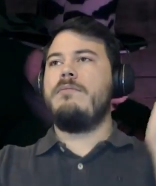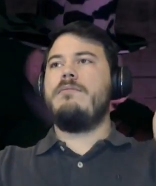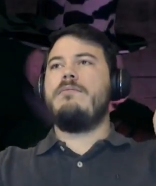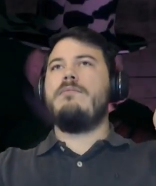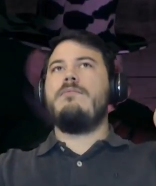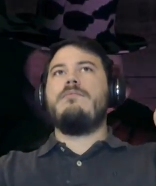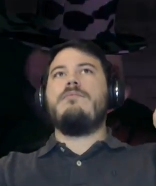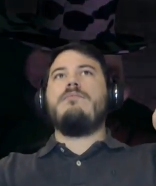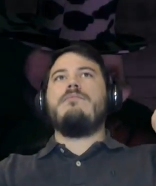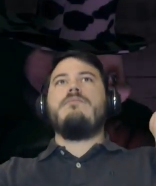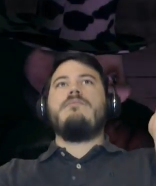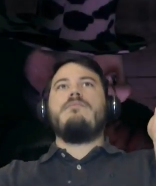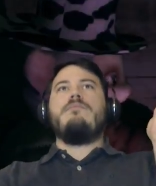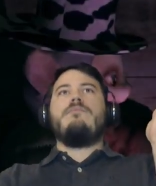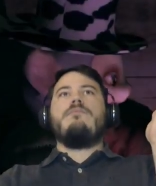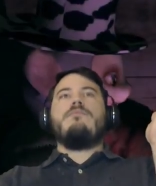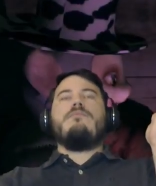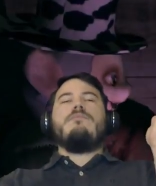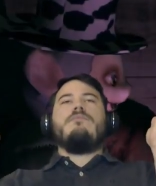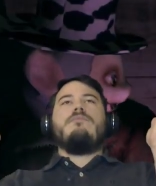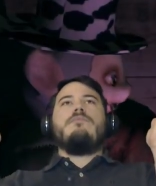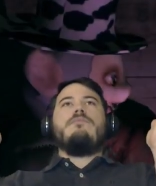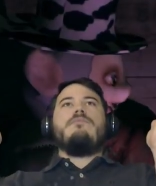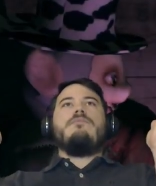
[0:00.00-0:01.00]

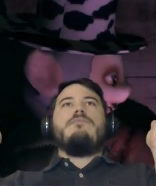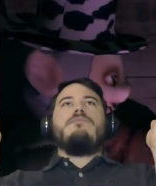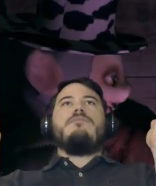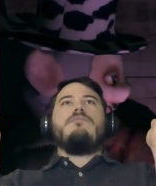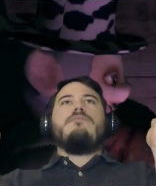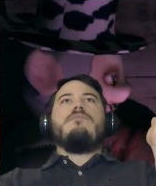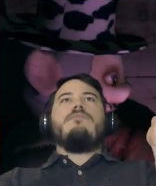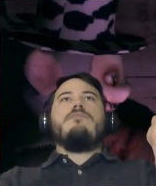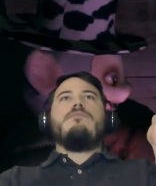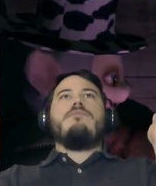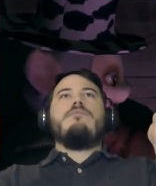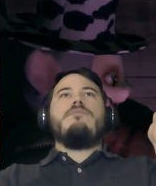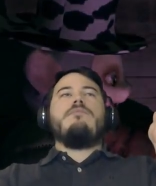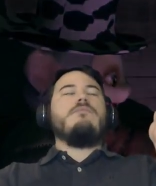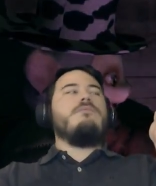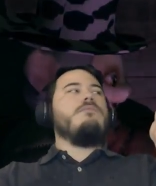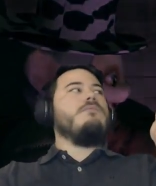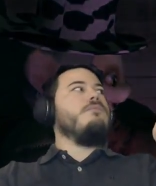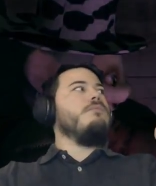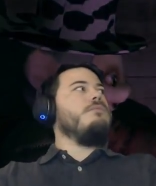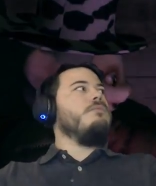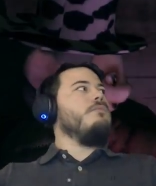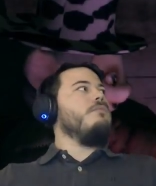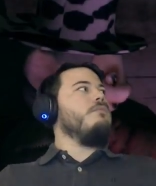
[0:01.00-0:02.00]

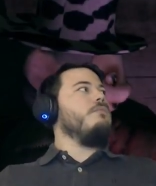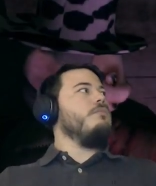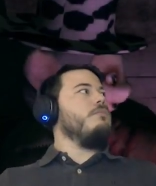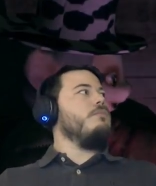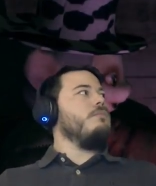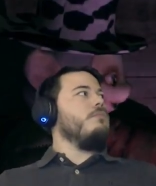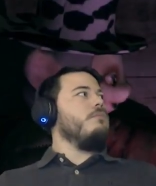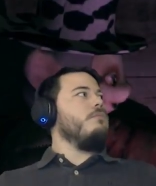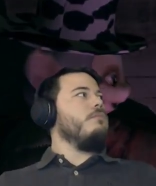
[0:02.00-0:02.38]
(no one is talking)